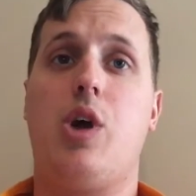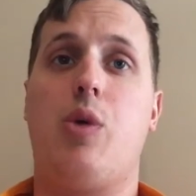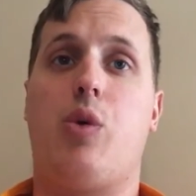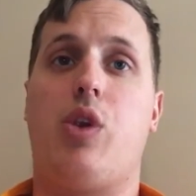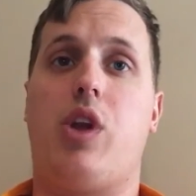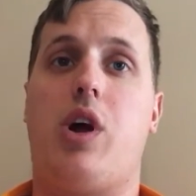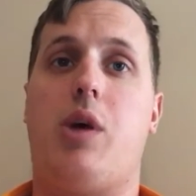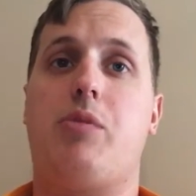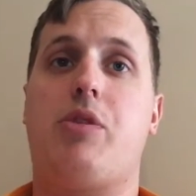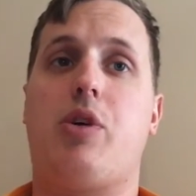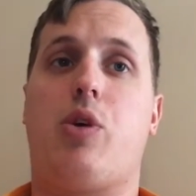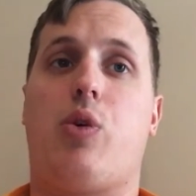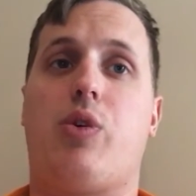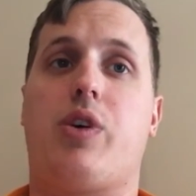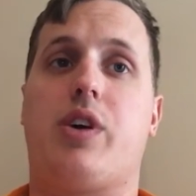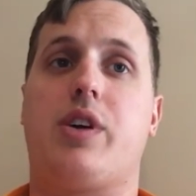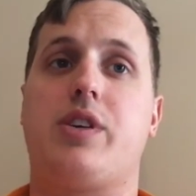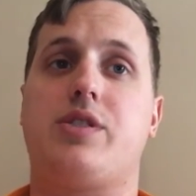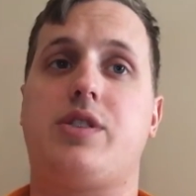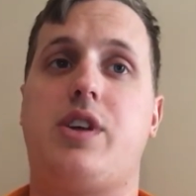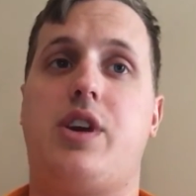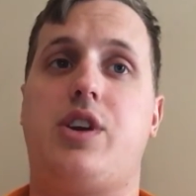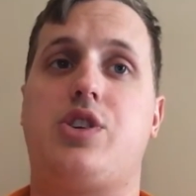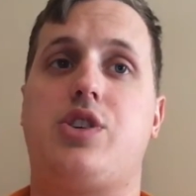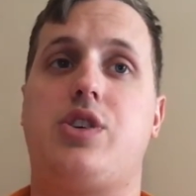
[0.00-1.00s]
will help the
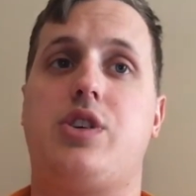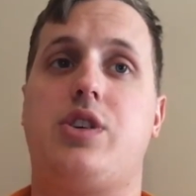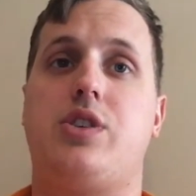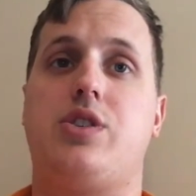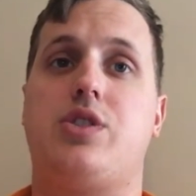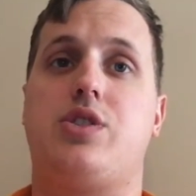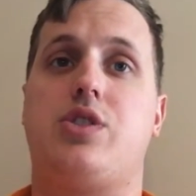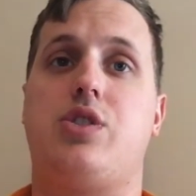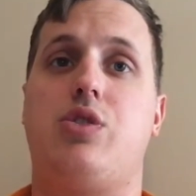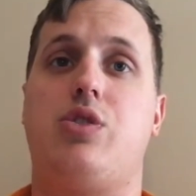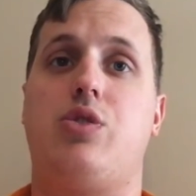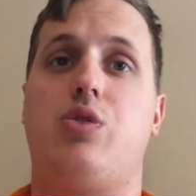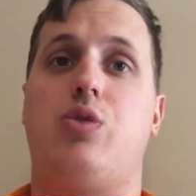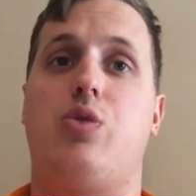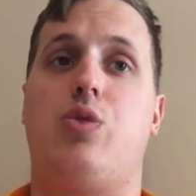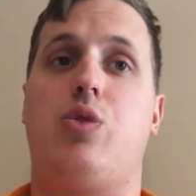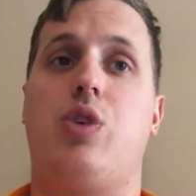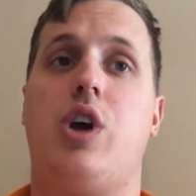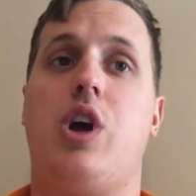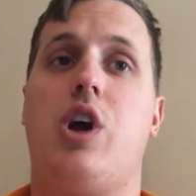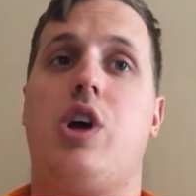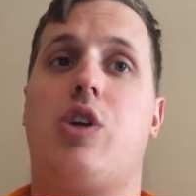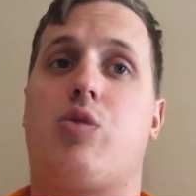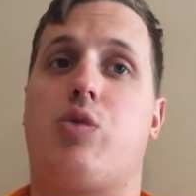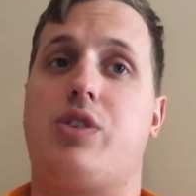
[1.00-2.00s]
organization to
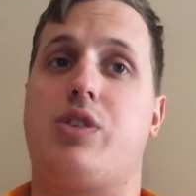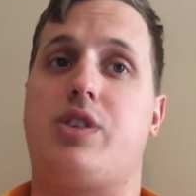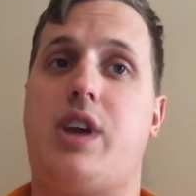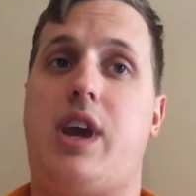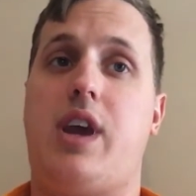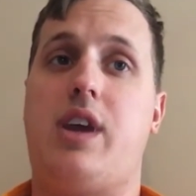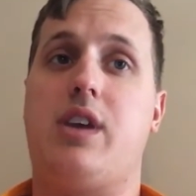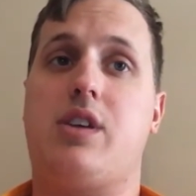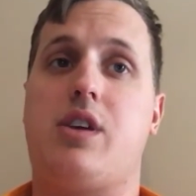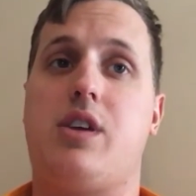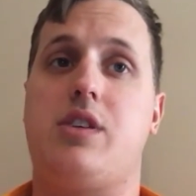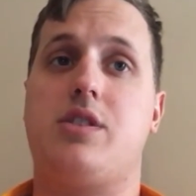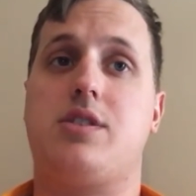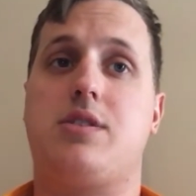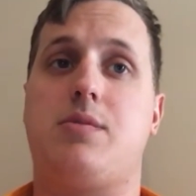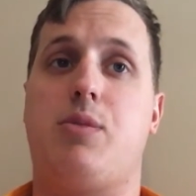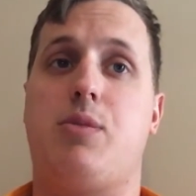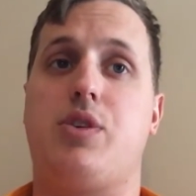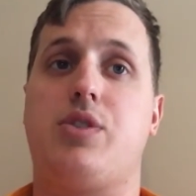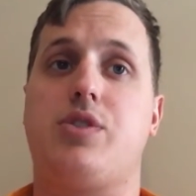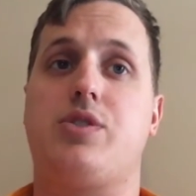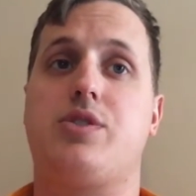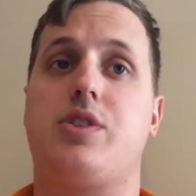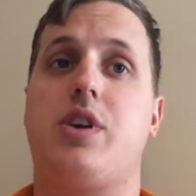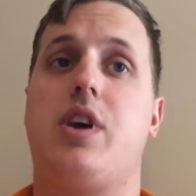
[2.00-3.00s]
retain
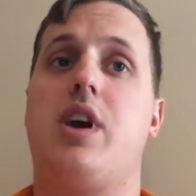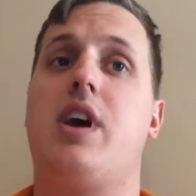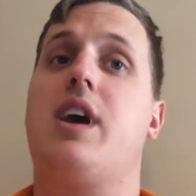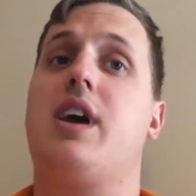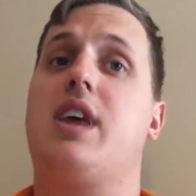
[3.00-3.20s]
customers,